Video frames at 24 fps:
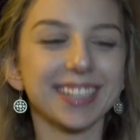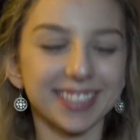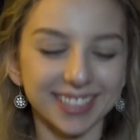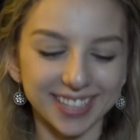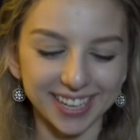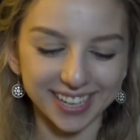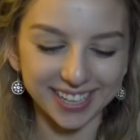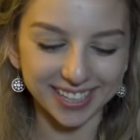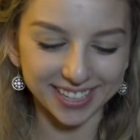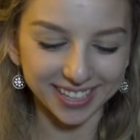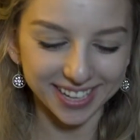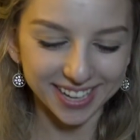
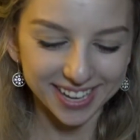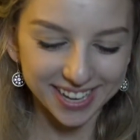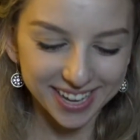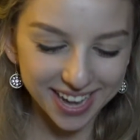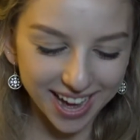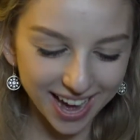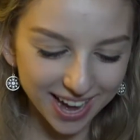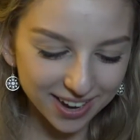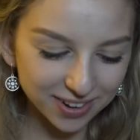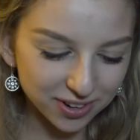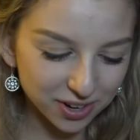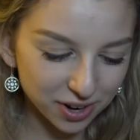Like,
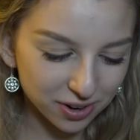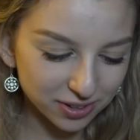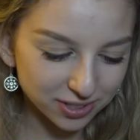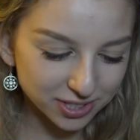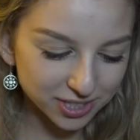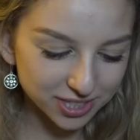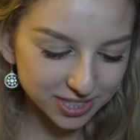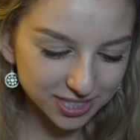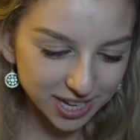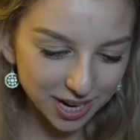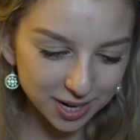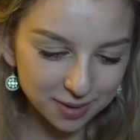I don't know,
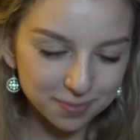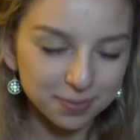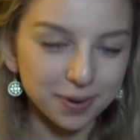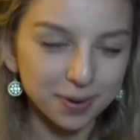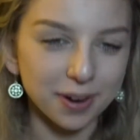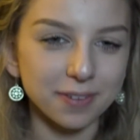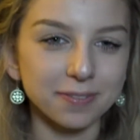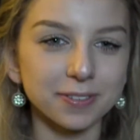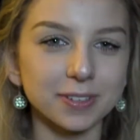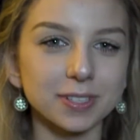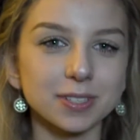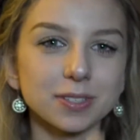it's just kind of
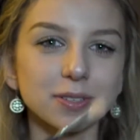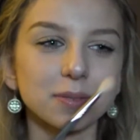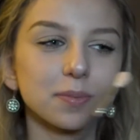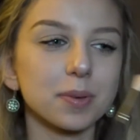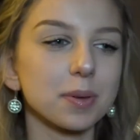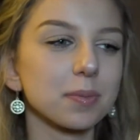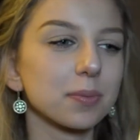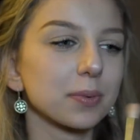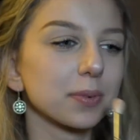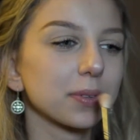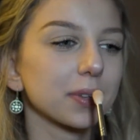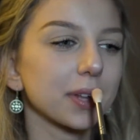preference for
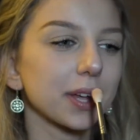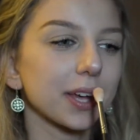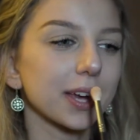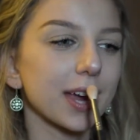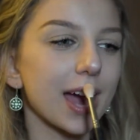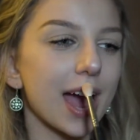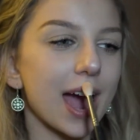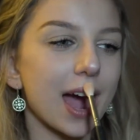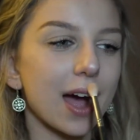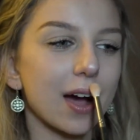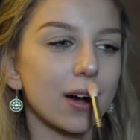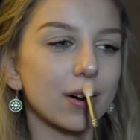people, like
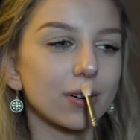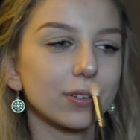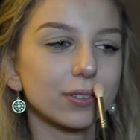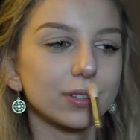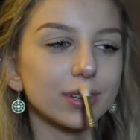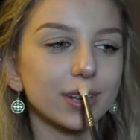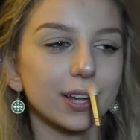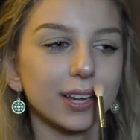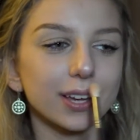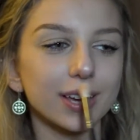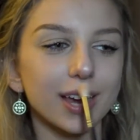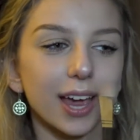how
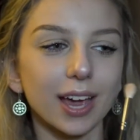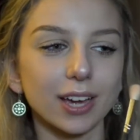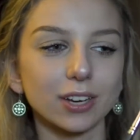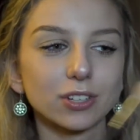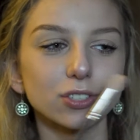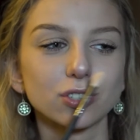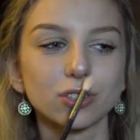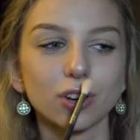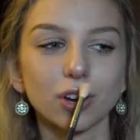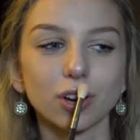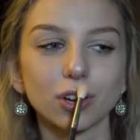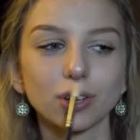like
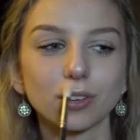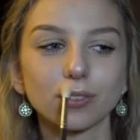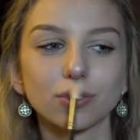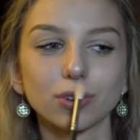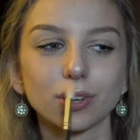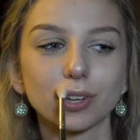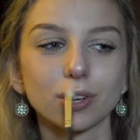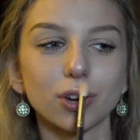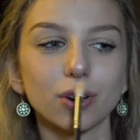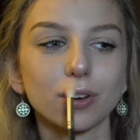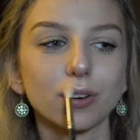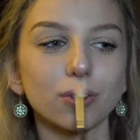extra you want
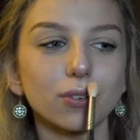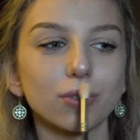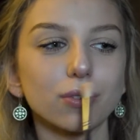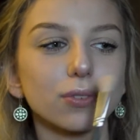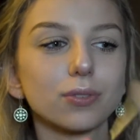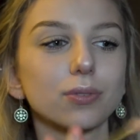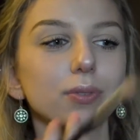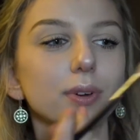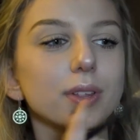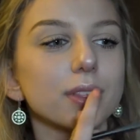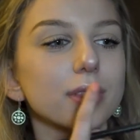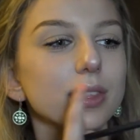to go
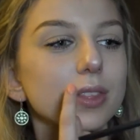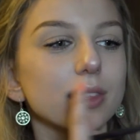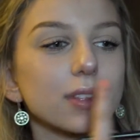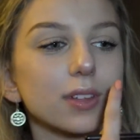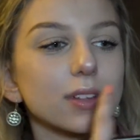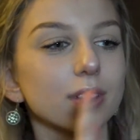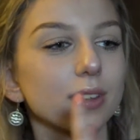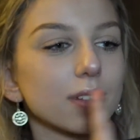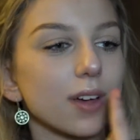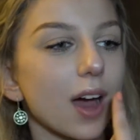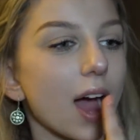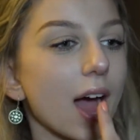with
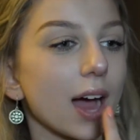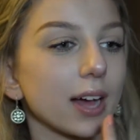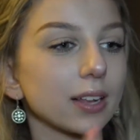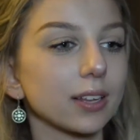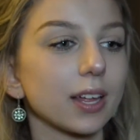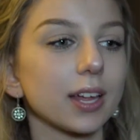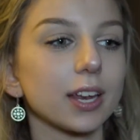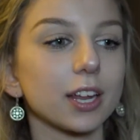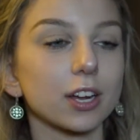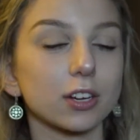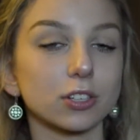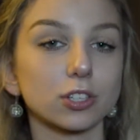the
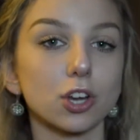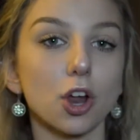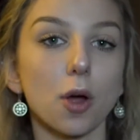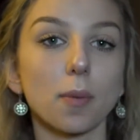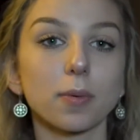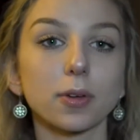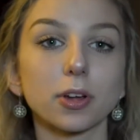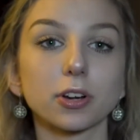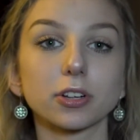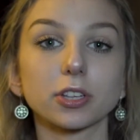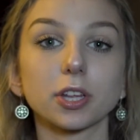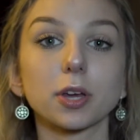highlighting on top
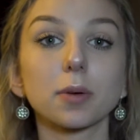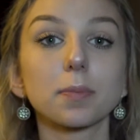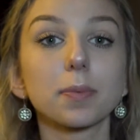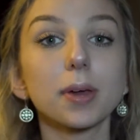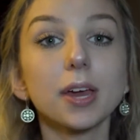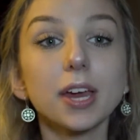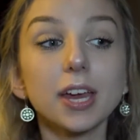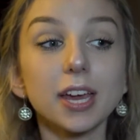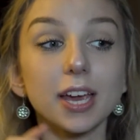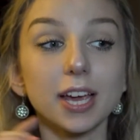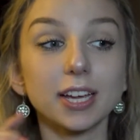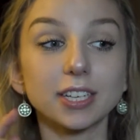of your lip.
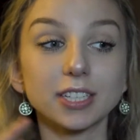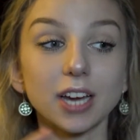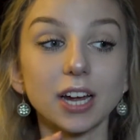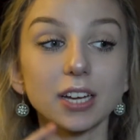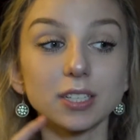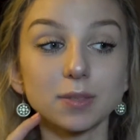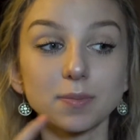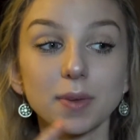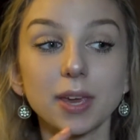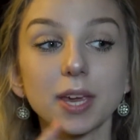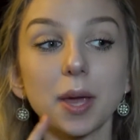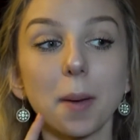It
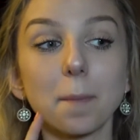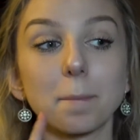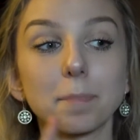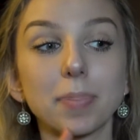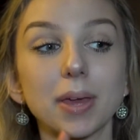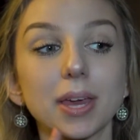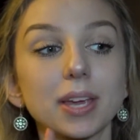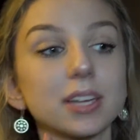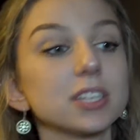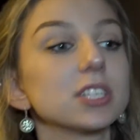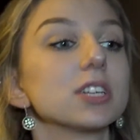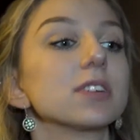does make a
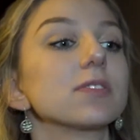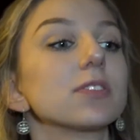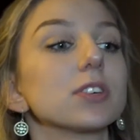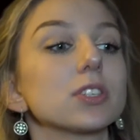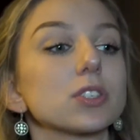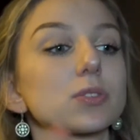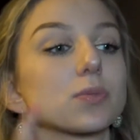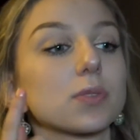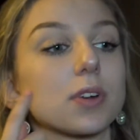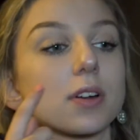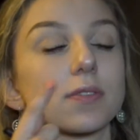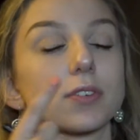big
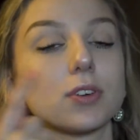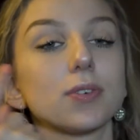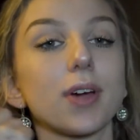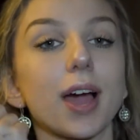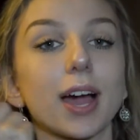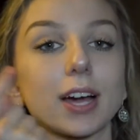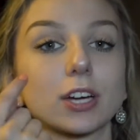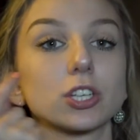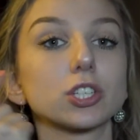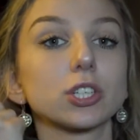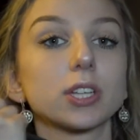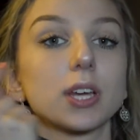difference whenever you
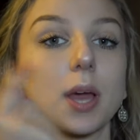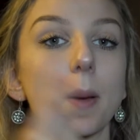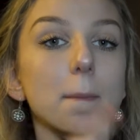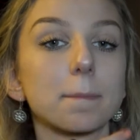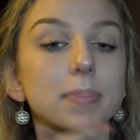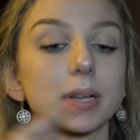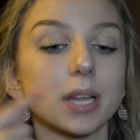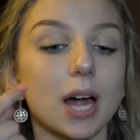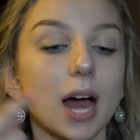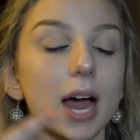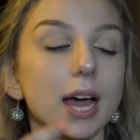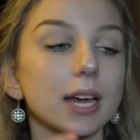actually
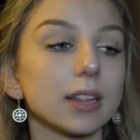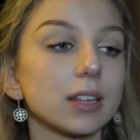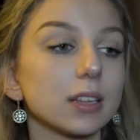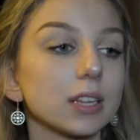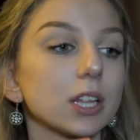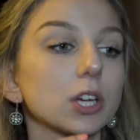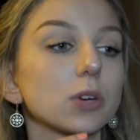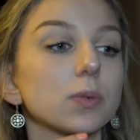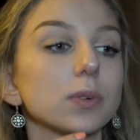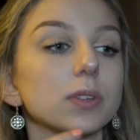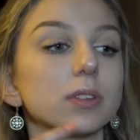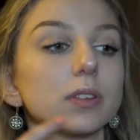apply the
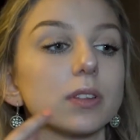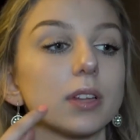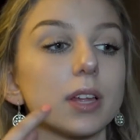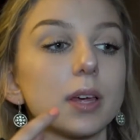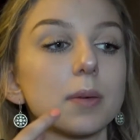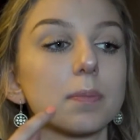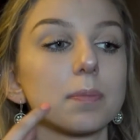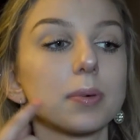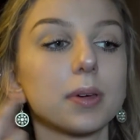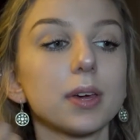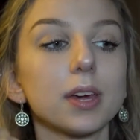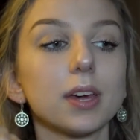liquid
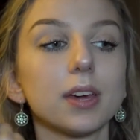lip.